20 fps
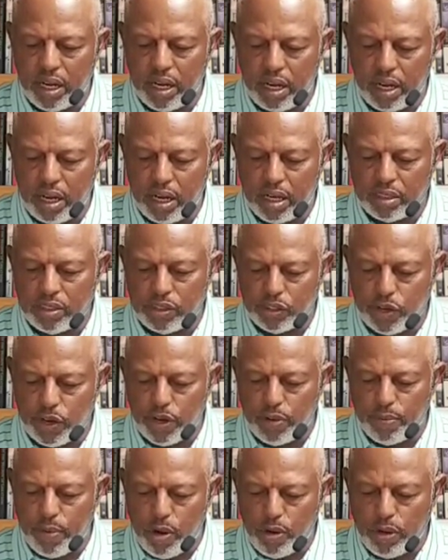a
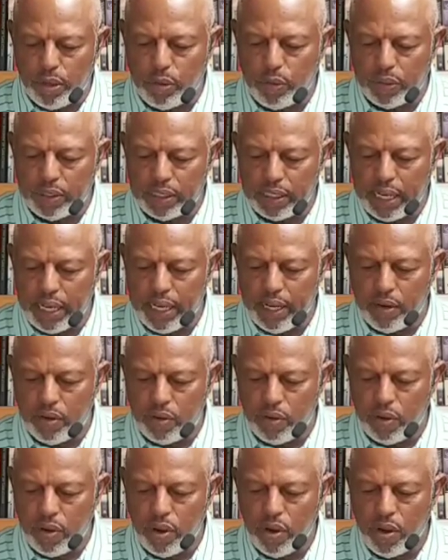ceremony was
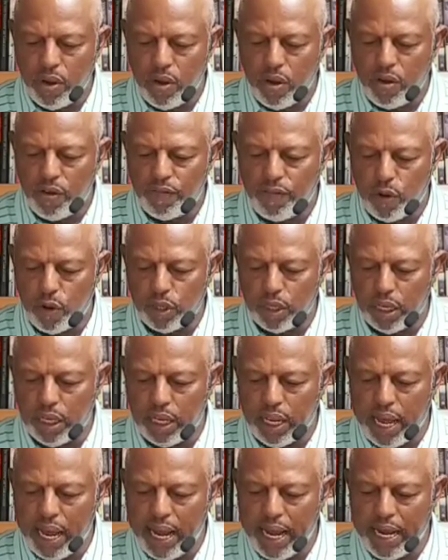held for the
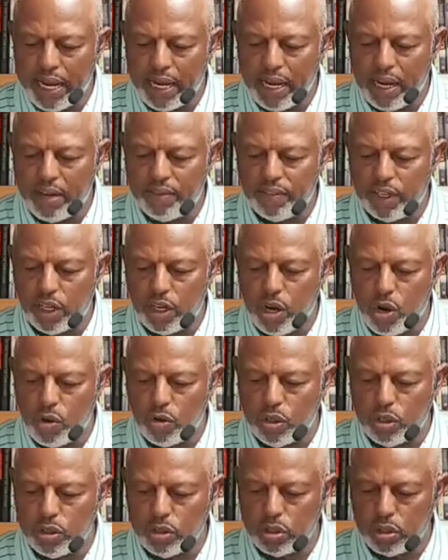laying of the
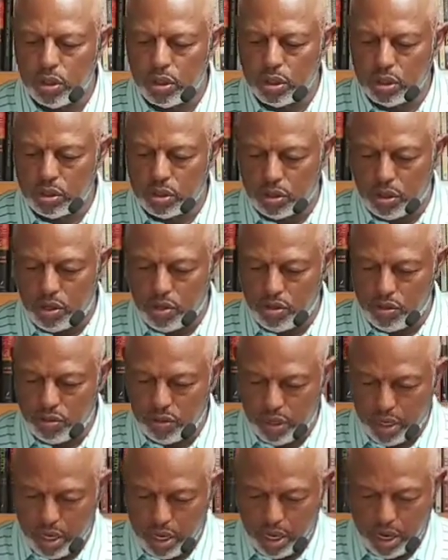cornerstone
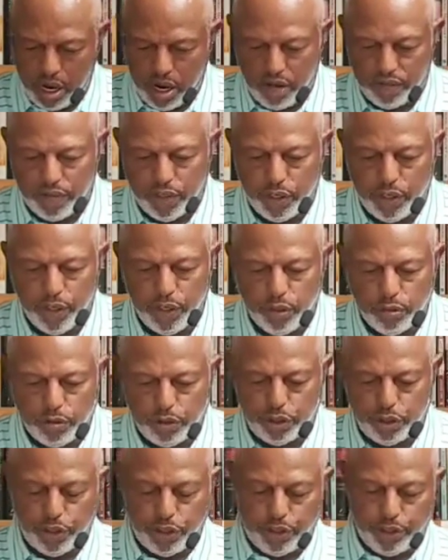of the new
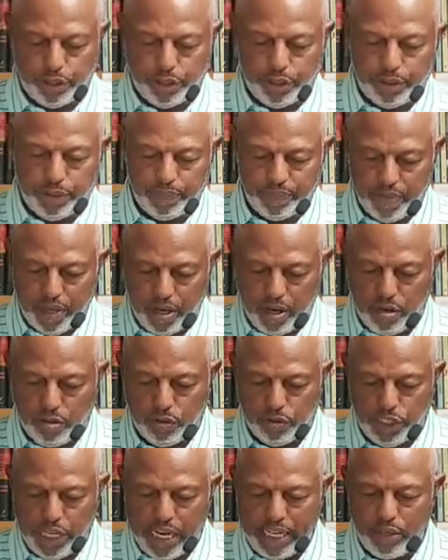church on
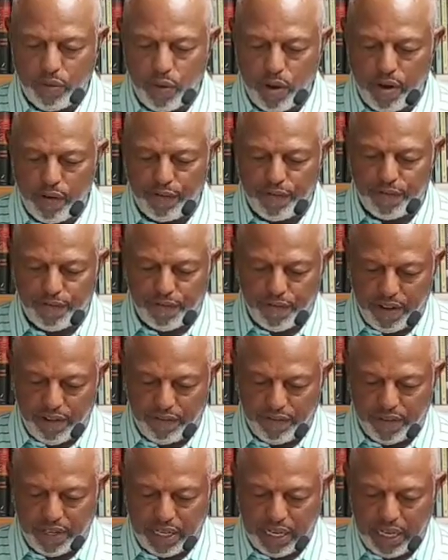january
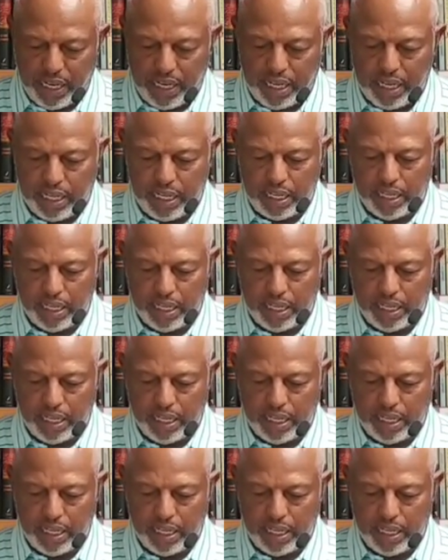15th